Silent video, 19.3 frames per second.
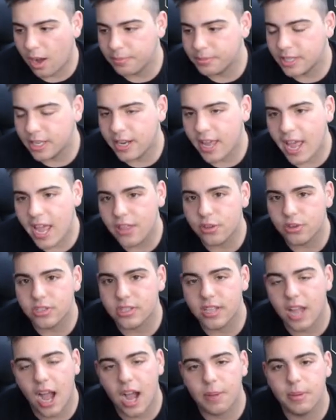Today, there's
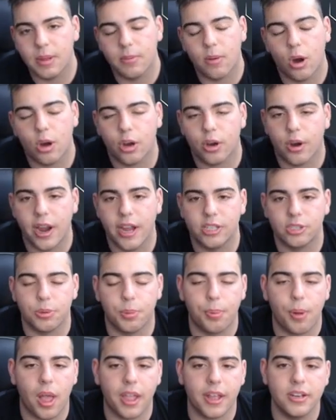not going to be a market crash. We're
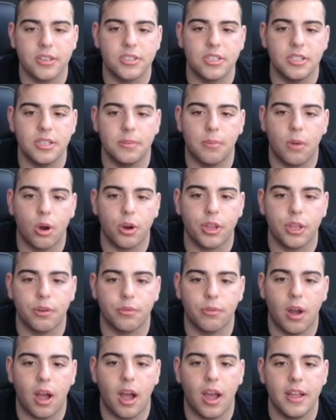probably going to see the market
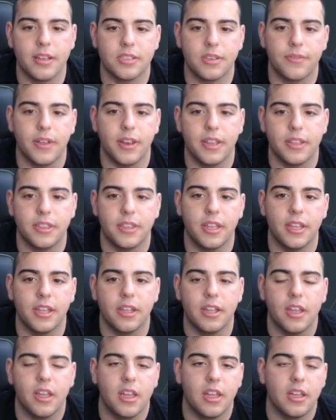rise, if
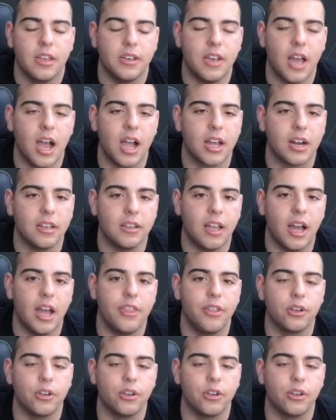anything. Not going to lie.